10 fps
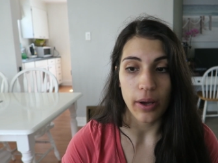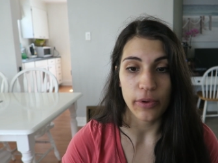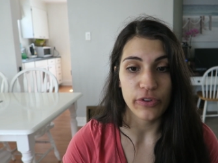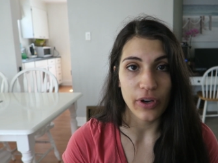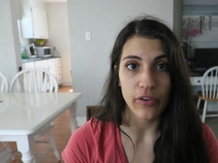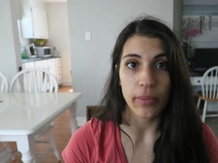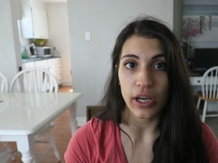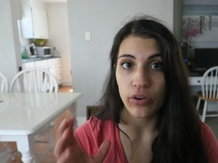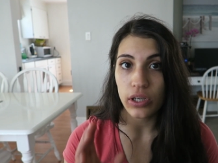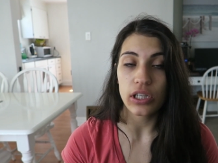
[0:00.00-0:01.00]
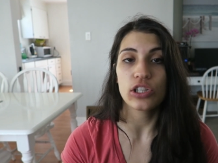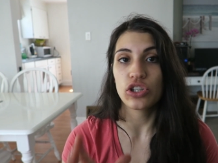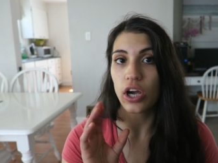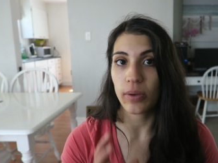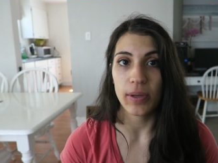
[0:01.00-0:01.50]
Um, if you have a migraine,
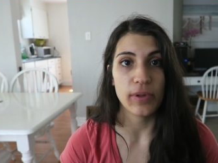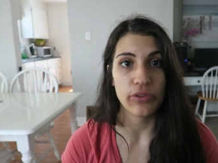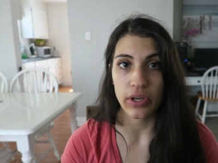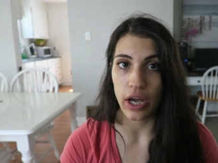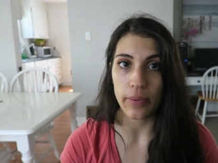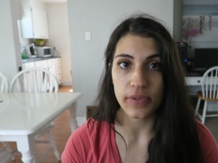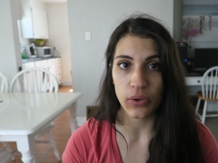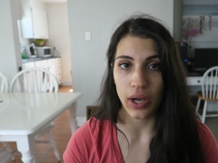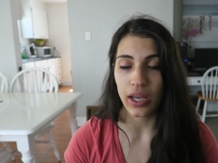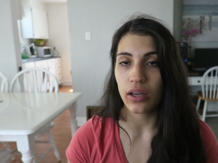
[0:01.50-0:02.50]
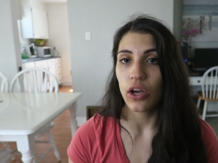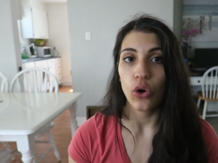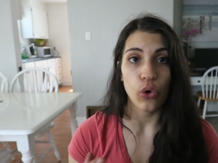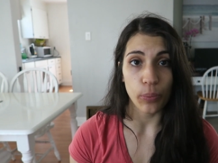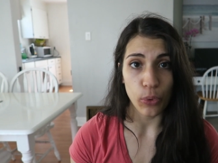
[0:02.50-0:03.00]
chug maybe three cups, okay,
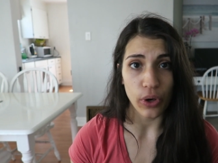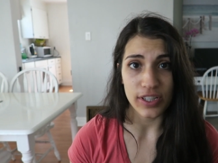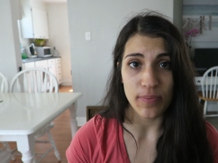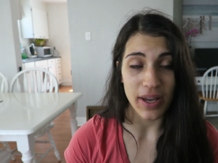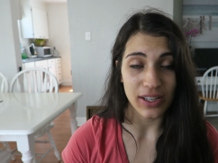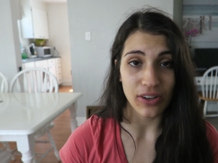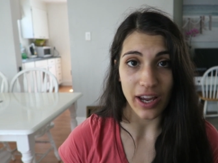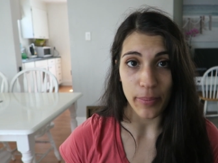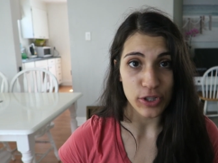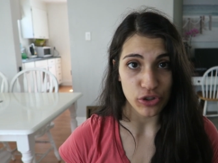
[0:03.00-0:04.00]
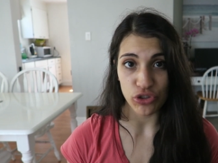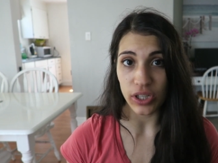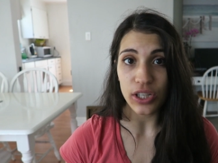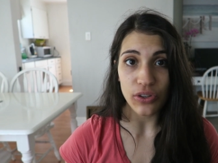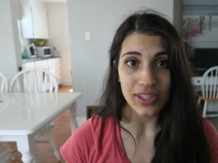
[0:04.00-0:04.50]
or more, depending on how much you're
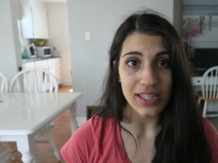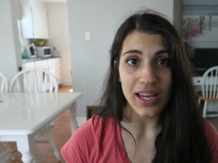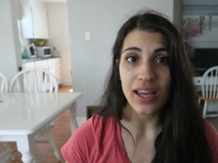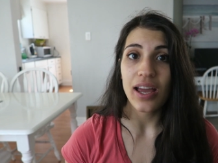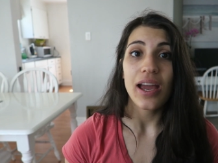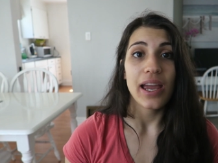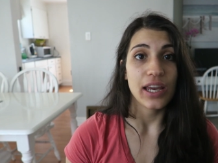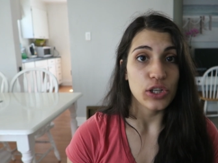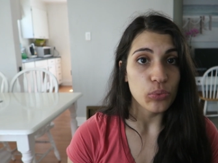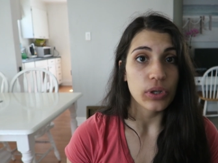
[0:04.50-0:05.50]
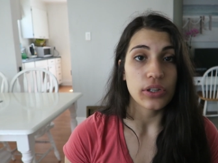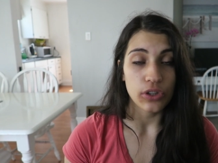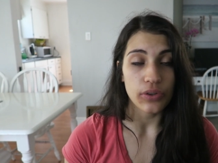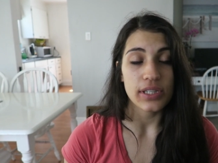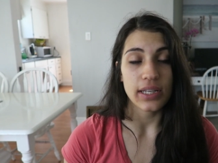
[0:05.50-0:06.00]
drinking during the day, and you will
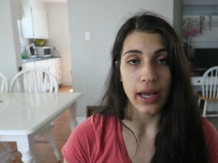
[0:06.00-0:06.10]
notice